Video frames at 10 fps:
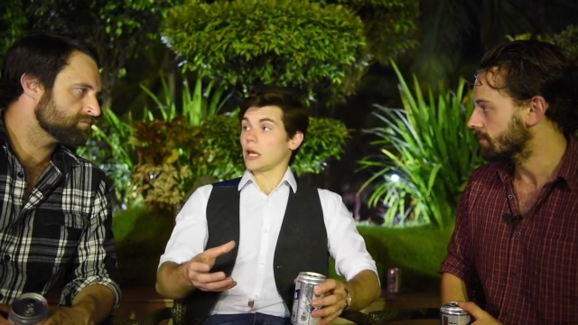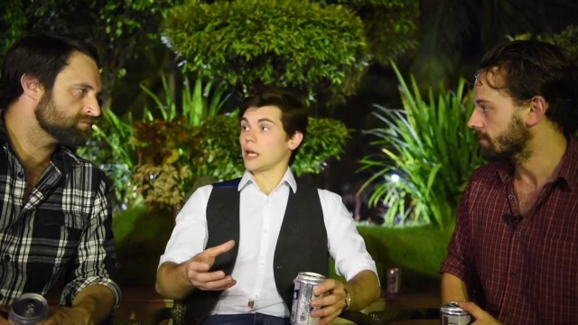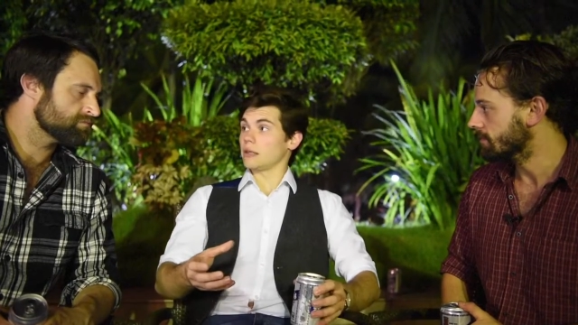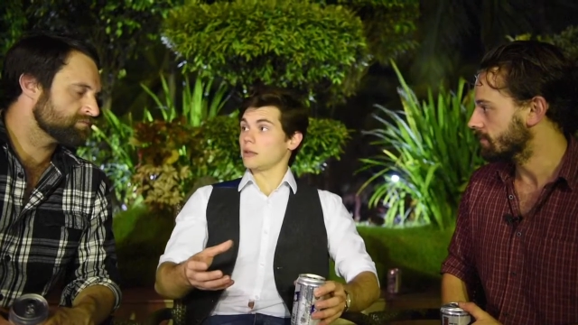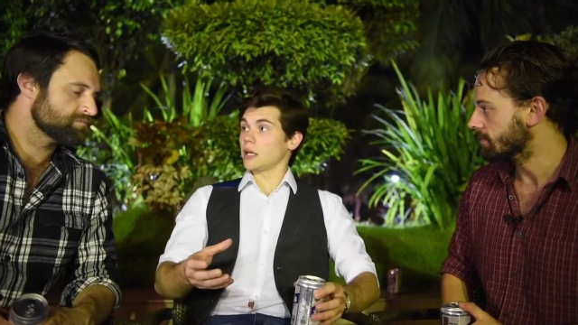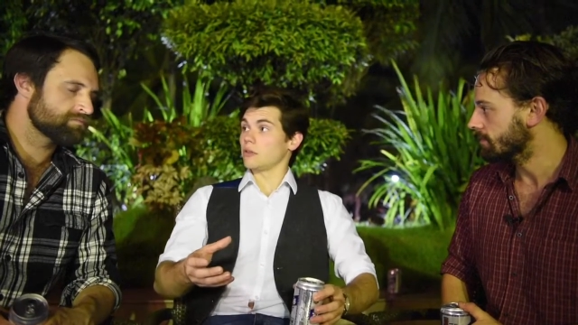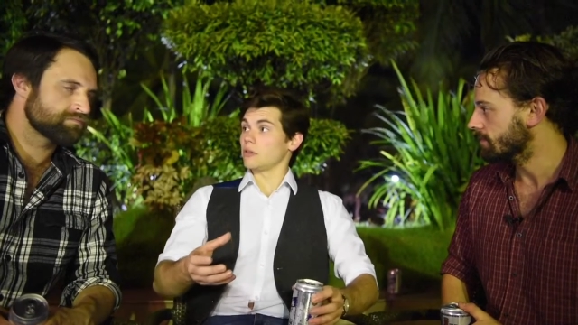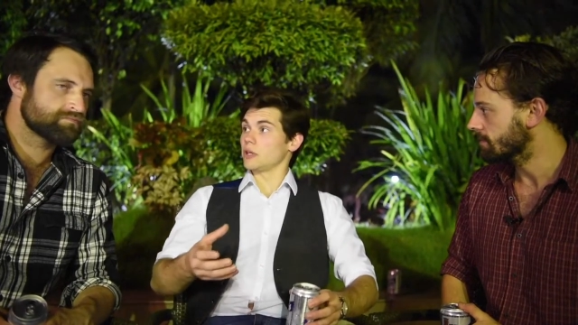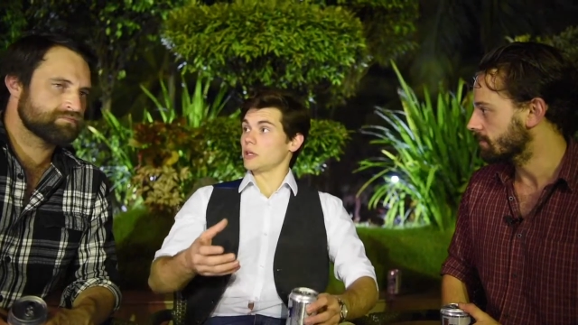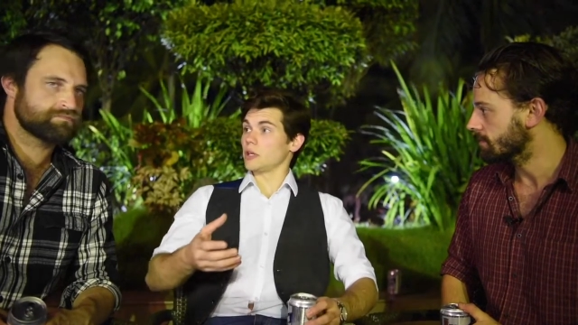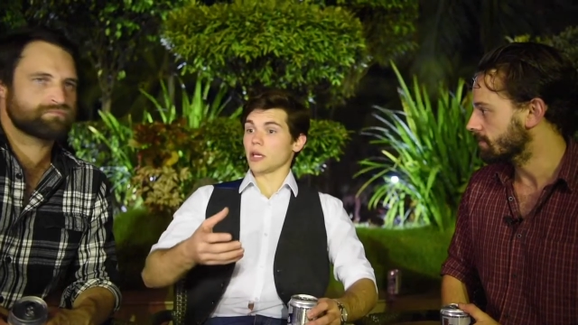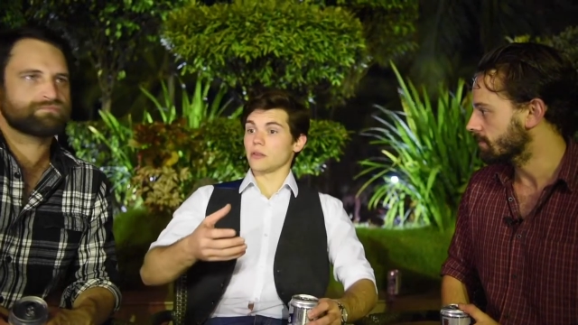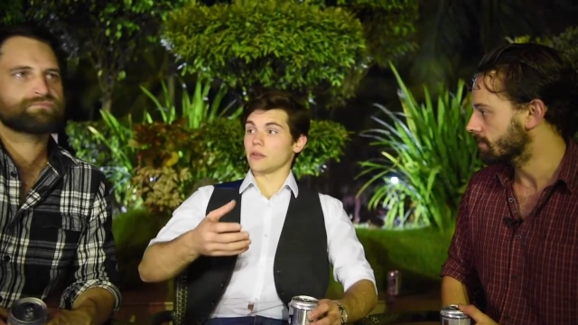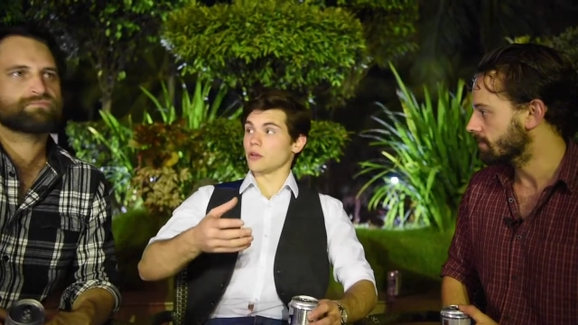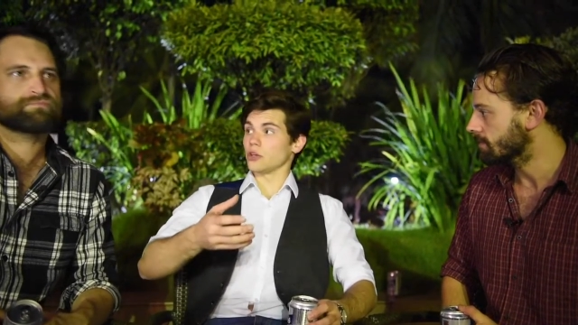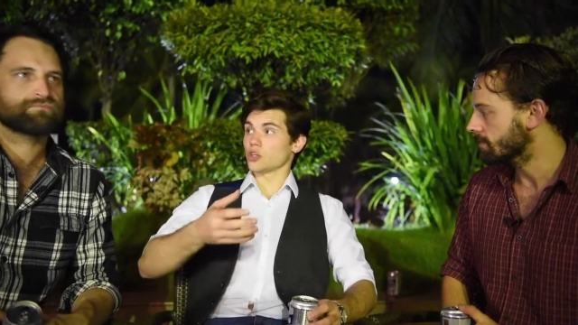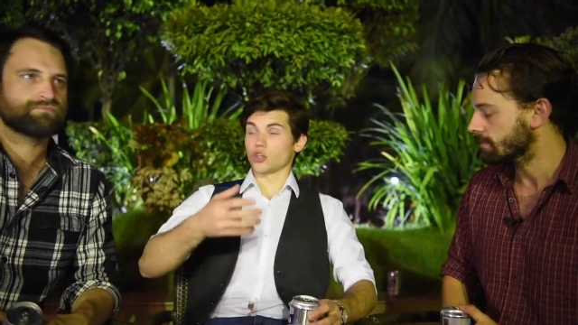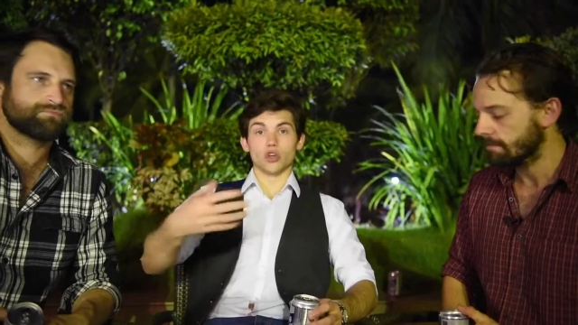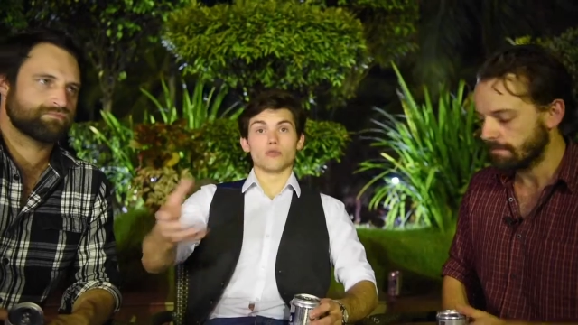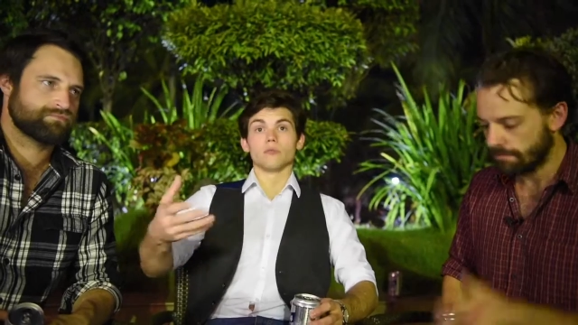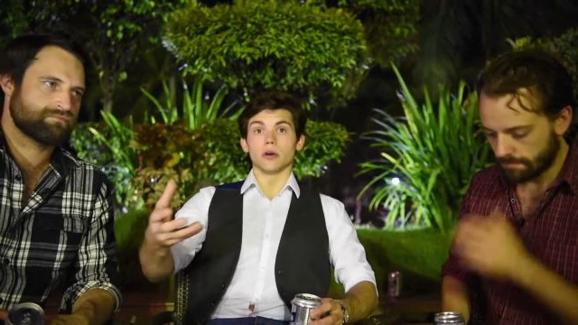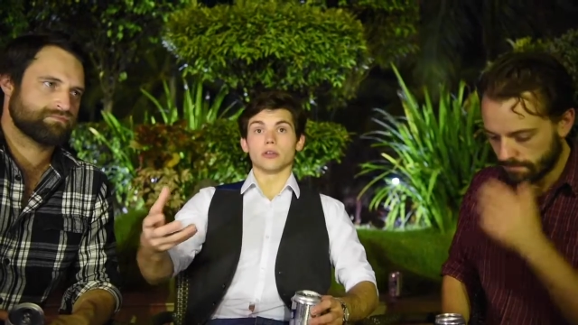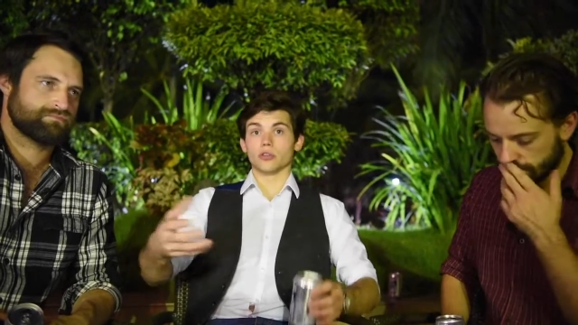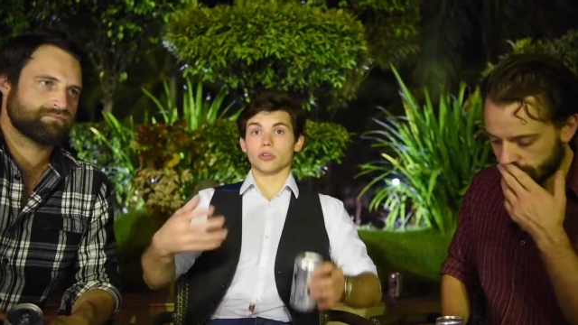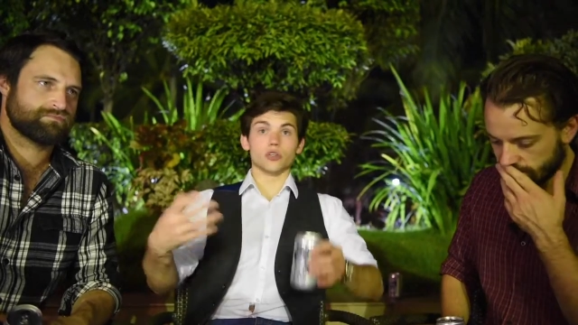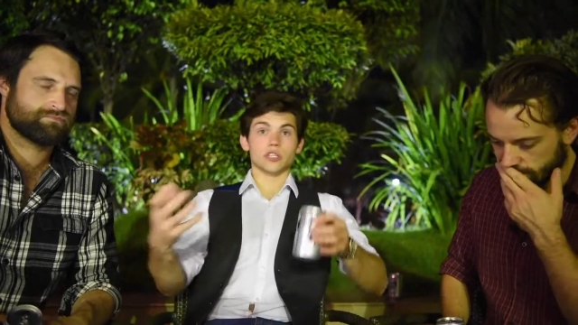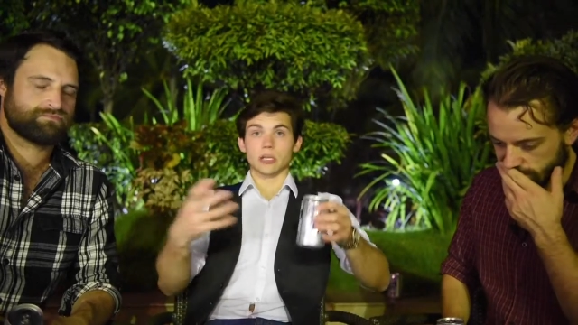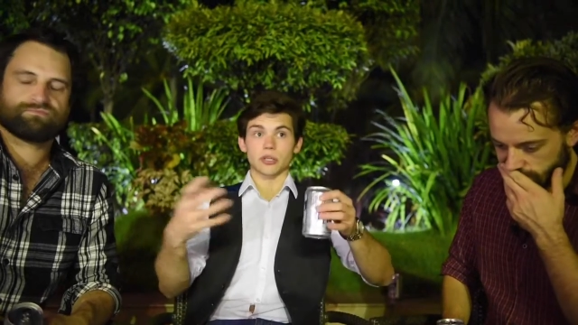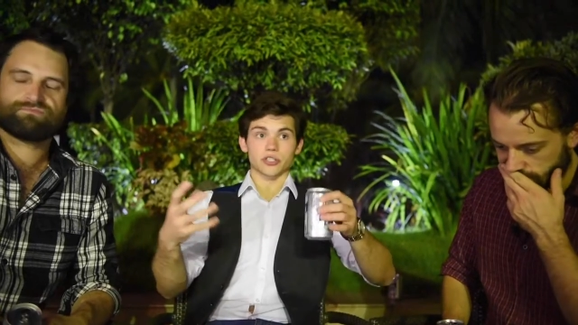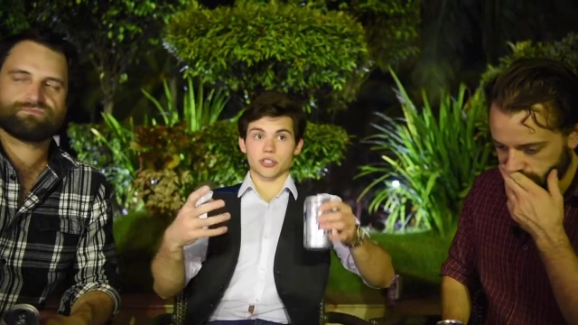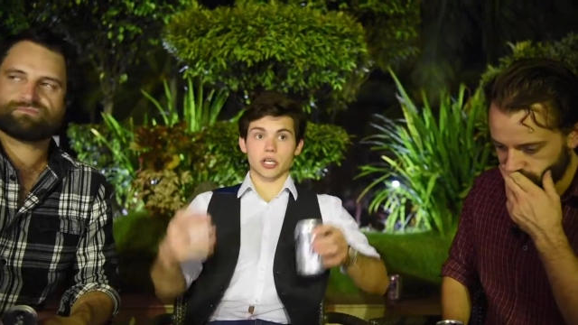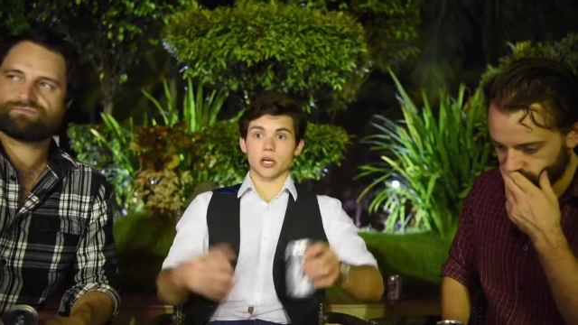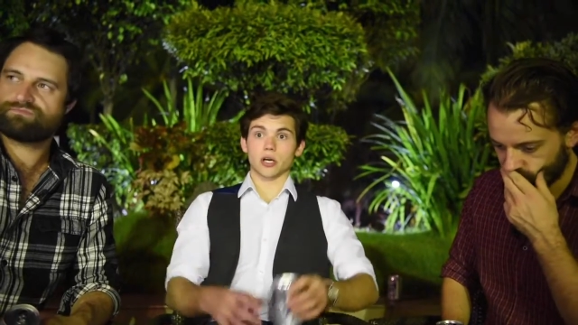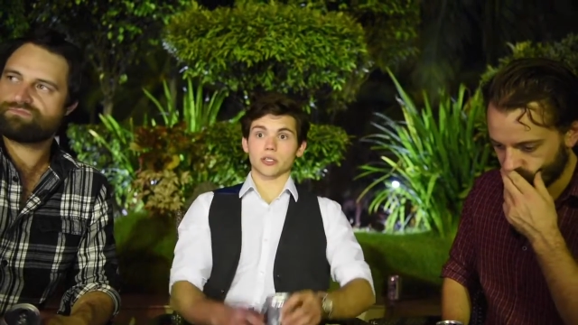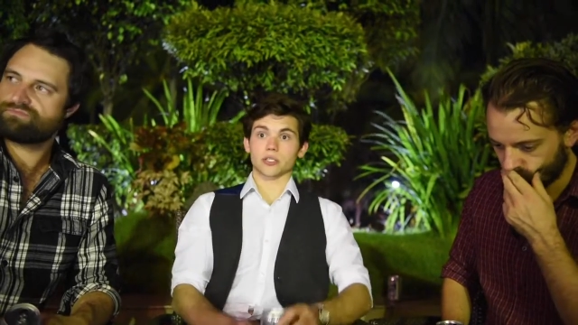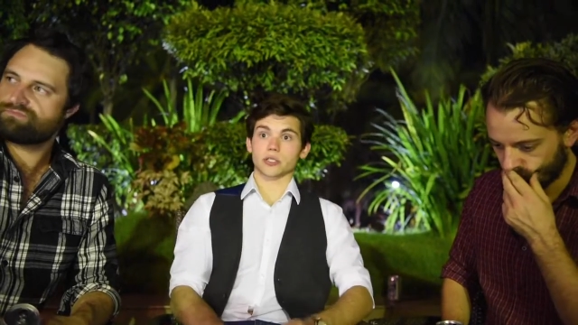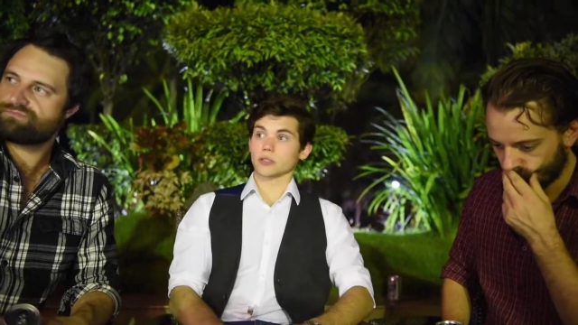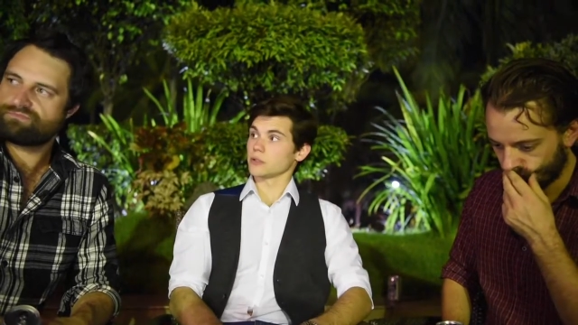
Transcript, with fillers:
Speaker 1: in, in the, in the humour that you're using amongst the cast. Do